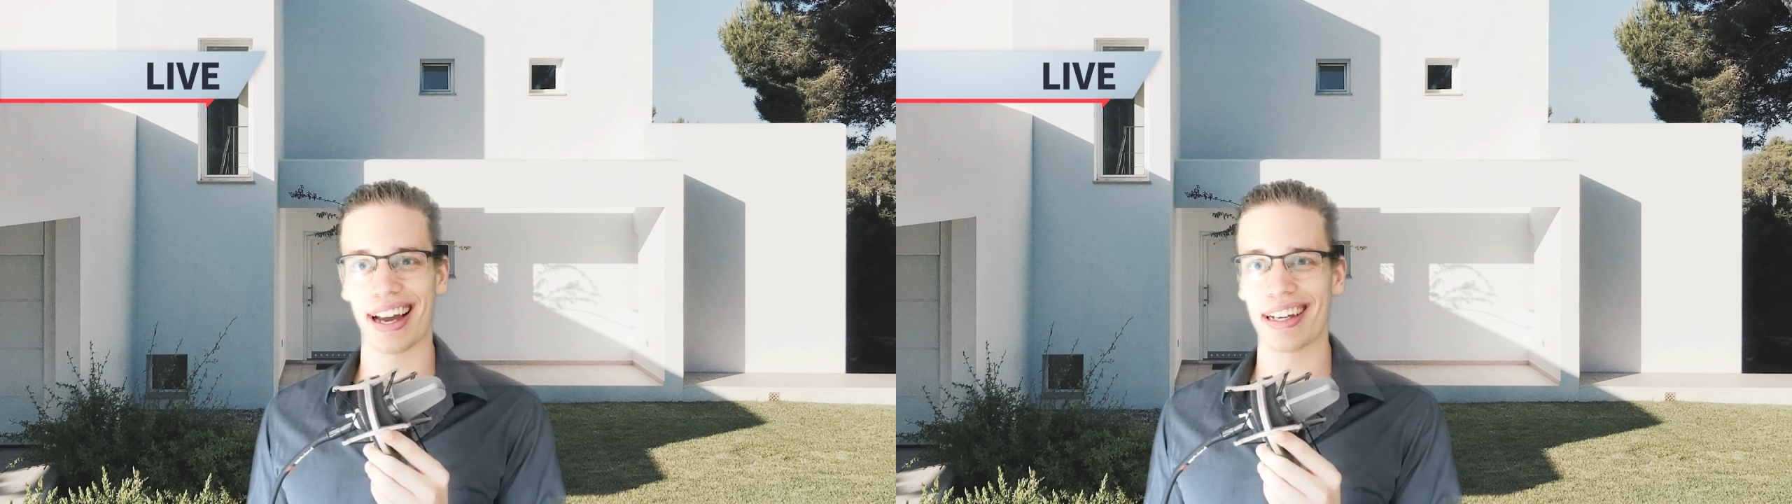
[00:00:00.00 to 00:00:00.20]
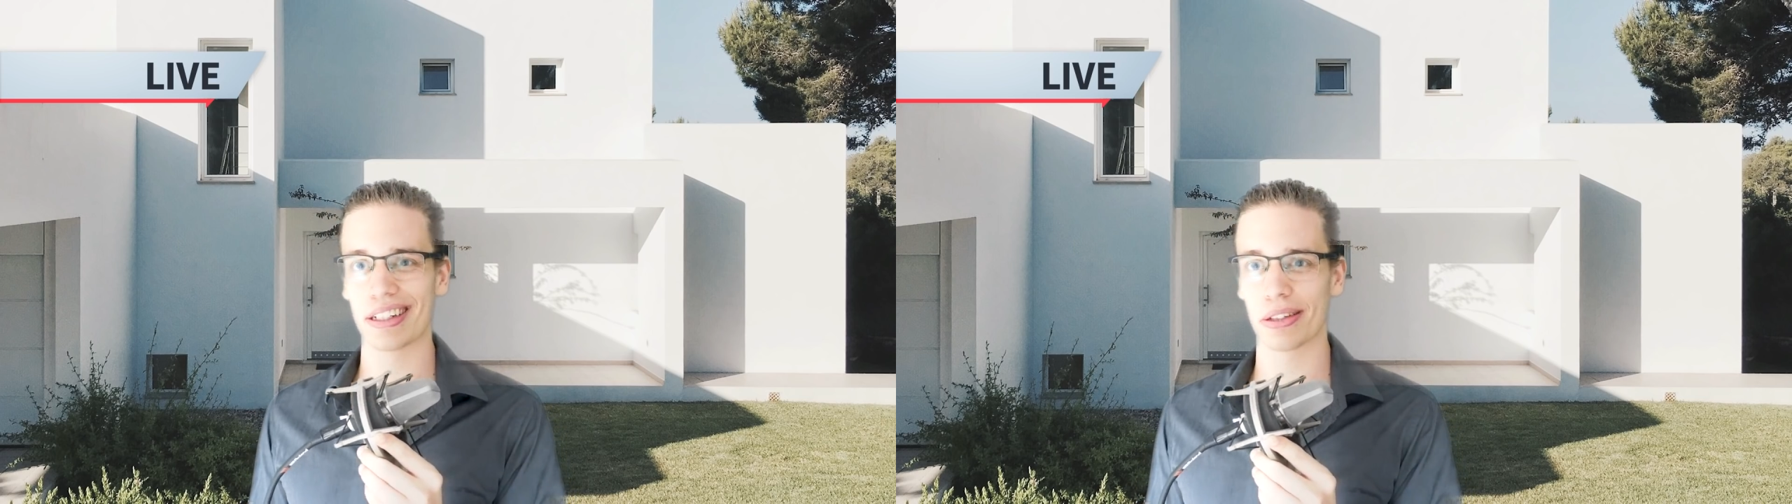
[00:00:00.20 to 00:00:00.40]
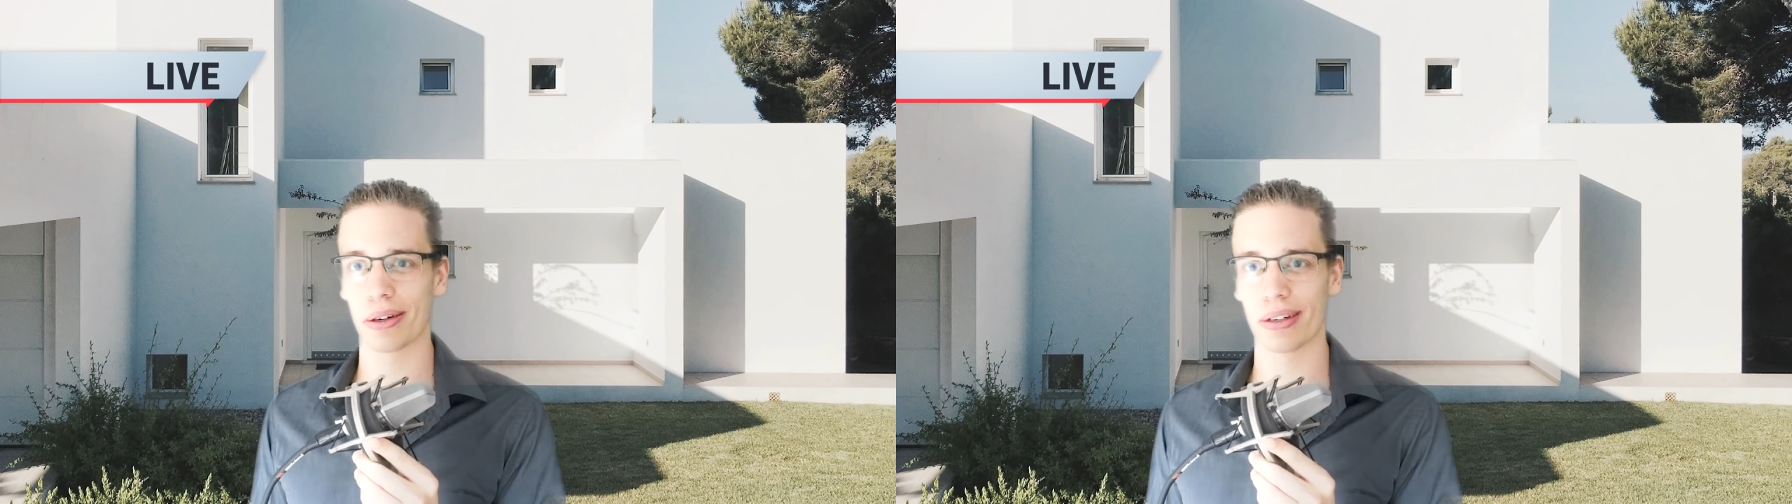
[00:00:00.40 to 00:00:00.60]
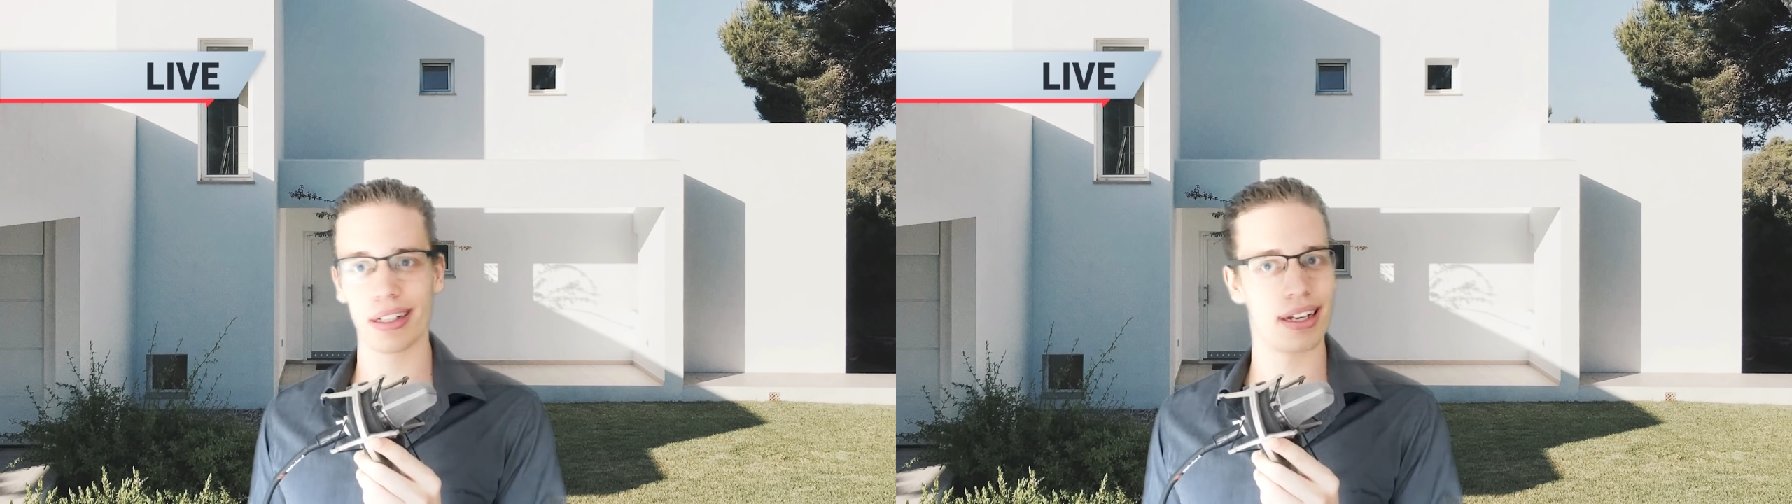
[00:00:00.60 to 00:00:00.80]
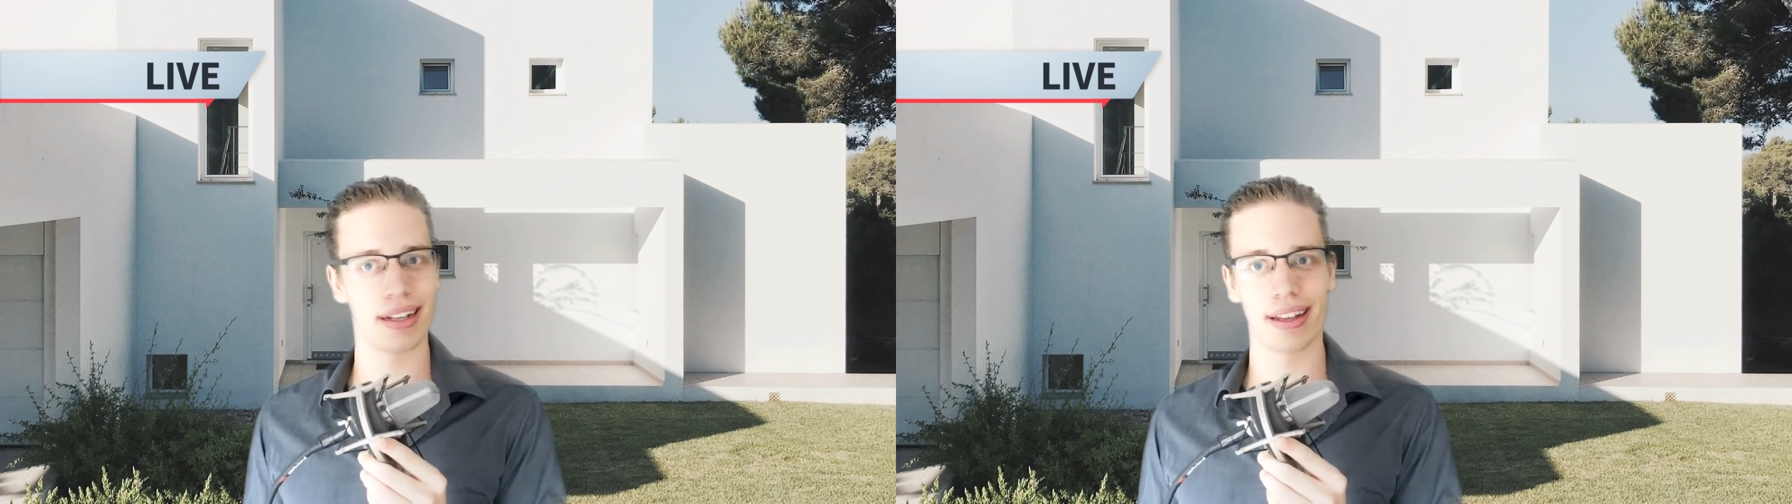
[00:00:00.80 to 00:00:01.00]
guy is
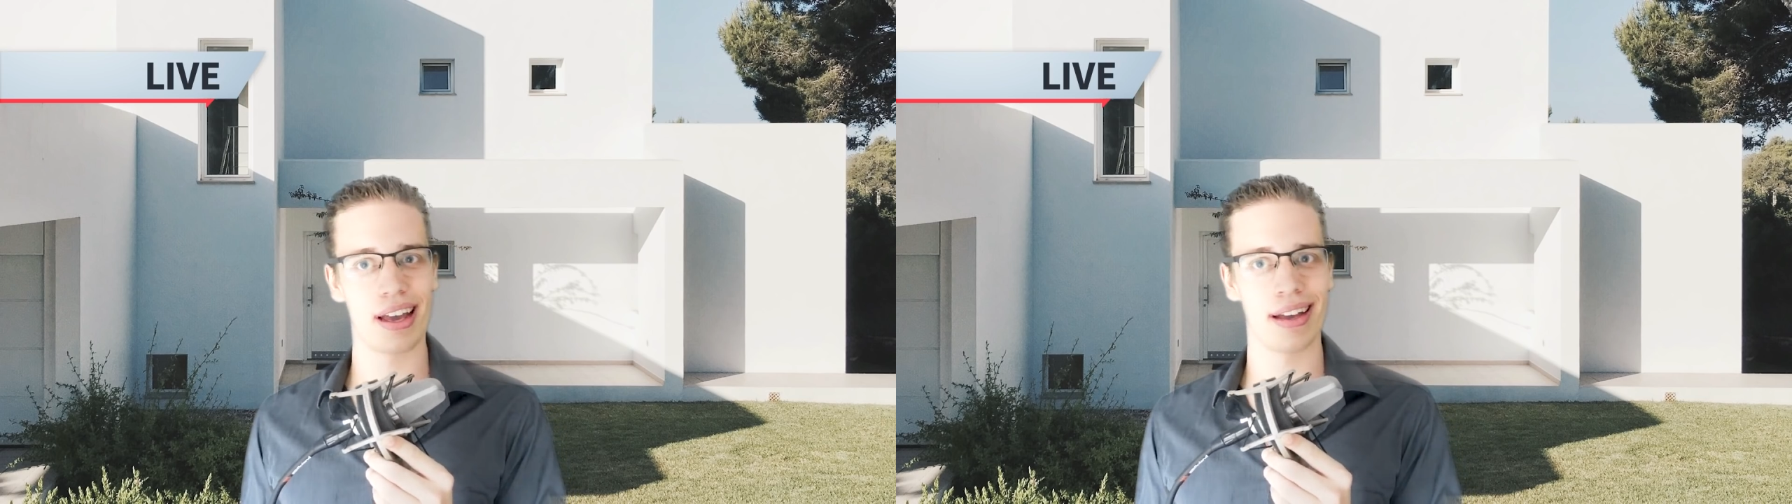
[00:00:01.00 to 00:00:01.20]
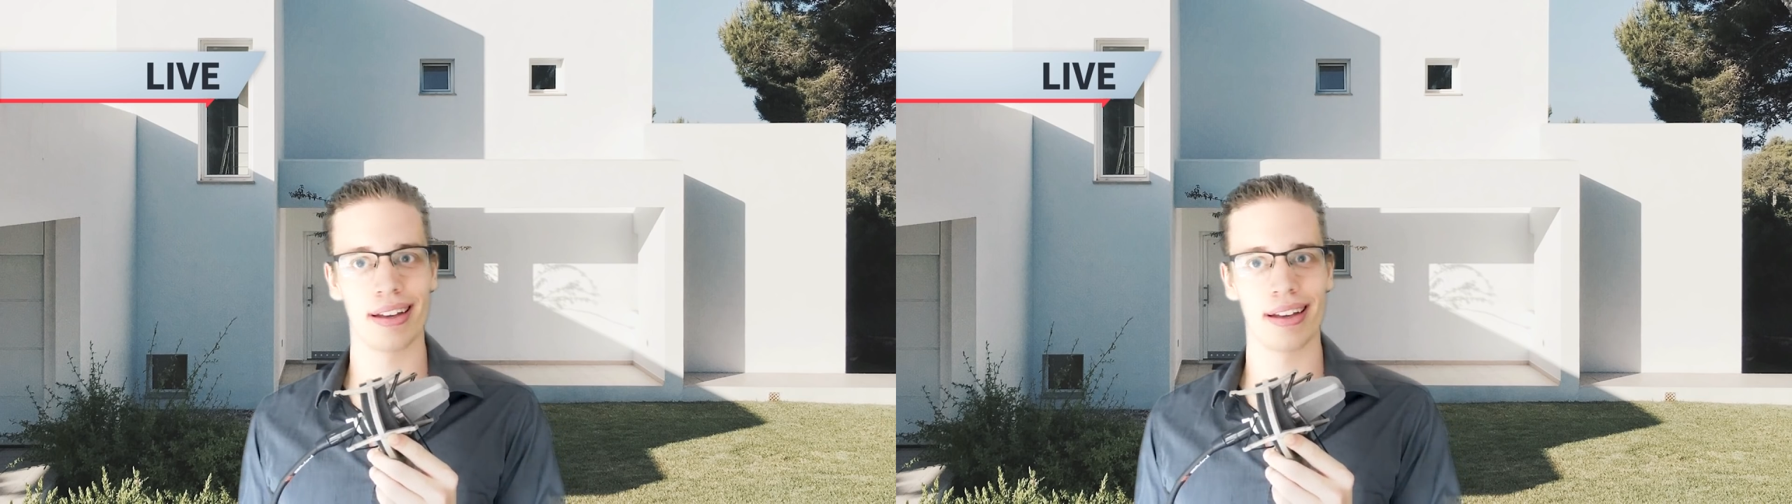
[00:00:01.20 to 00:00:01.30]
sorry, then